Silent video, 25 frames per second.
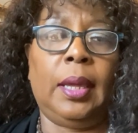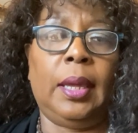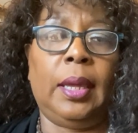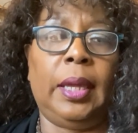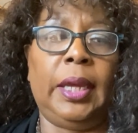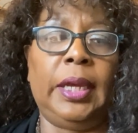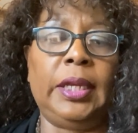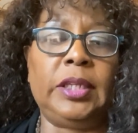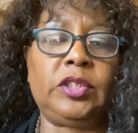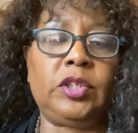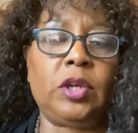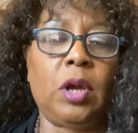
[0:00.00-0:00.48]

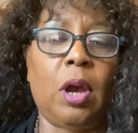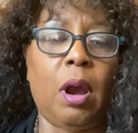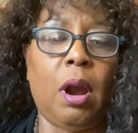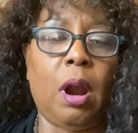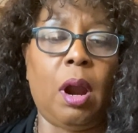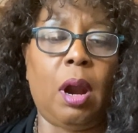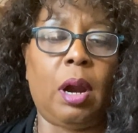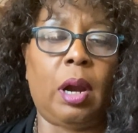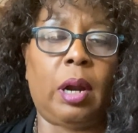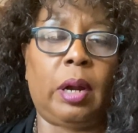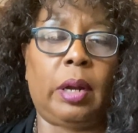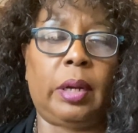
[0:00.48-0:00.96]
It's
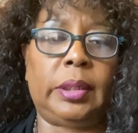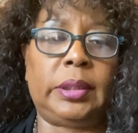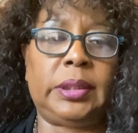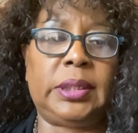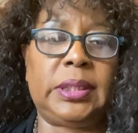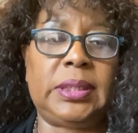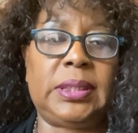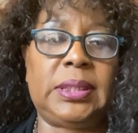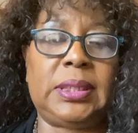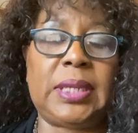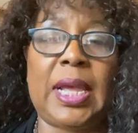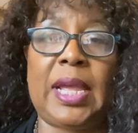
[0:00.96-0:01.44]
hard to
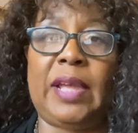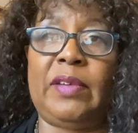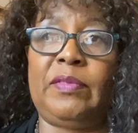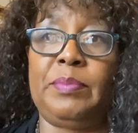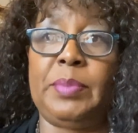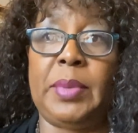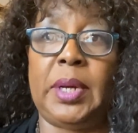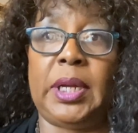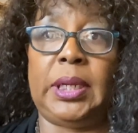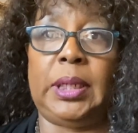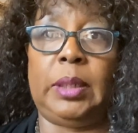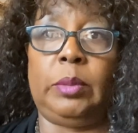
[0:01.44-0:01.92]
save
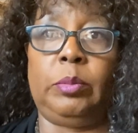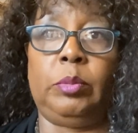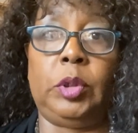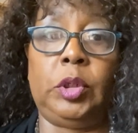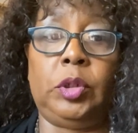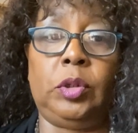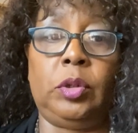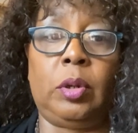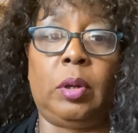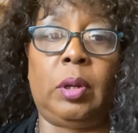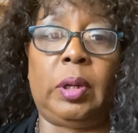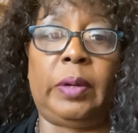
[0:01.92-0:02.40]
money when
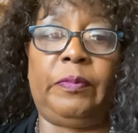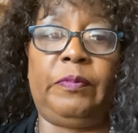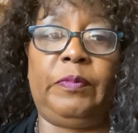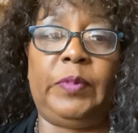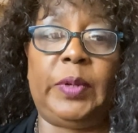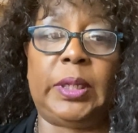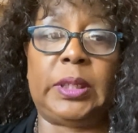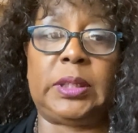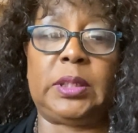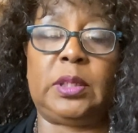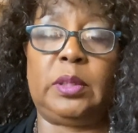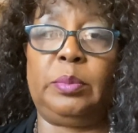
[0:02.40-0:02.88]
you're on a
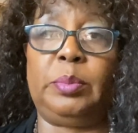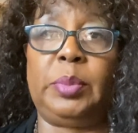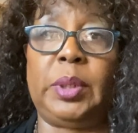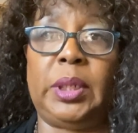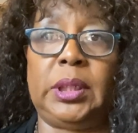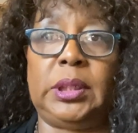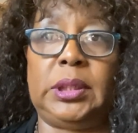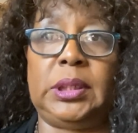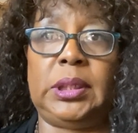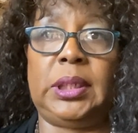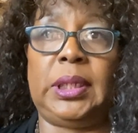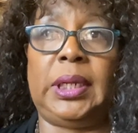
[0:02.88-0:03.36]
fixed
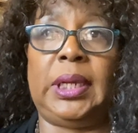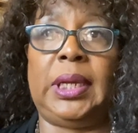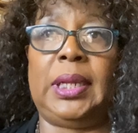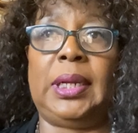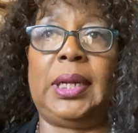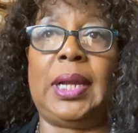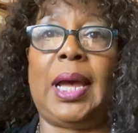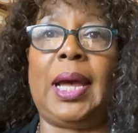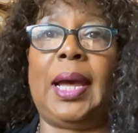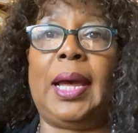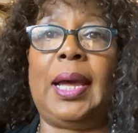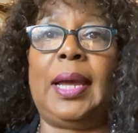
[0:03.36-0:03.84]
budget. And
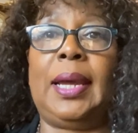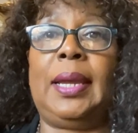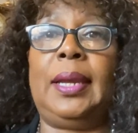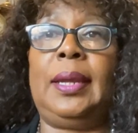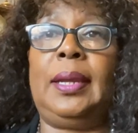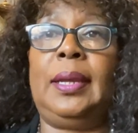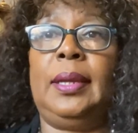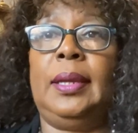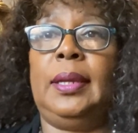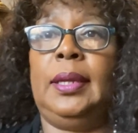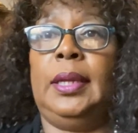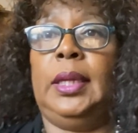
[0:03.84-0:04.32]
I
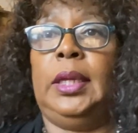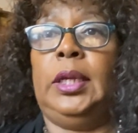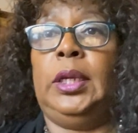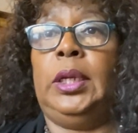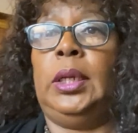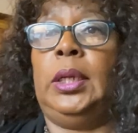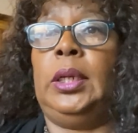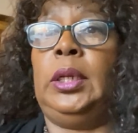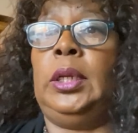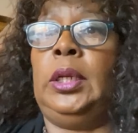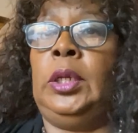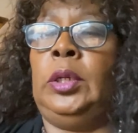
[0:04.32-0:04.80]

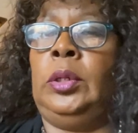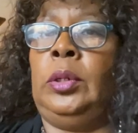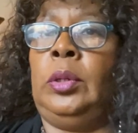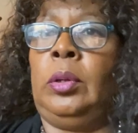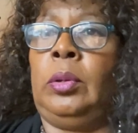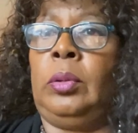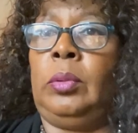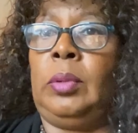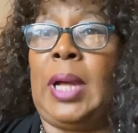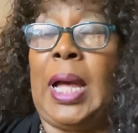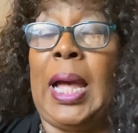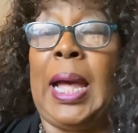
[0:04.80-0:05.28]

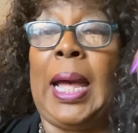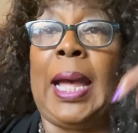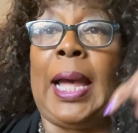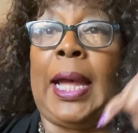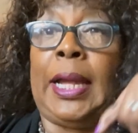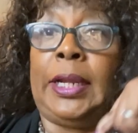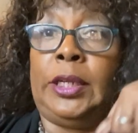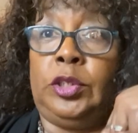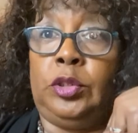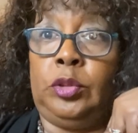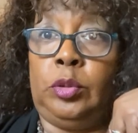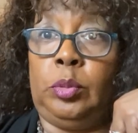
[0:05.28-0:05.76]

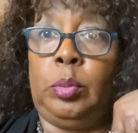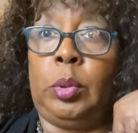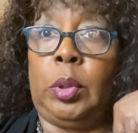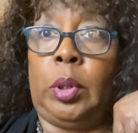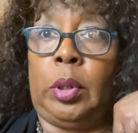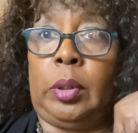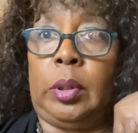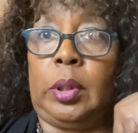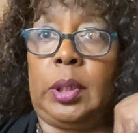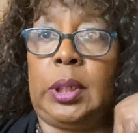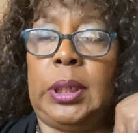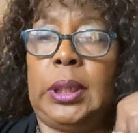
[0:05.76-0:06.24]
do
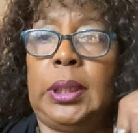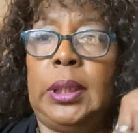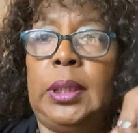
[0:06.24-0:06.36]
work.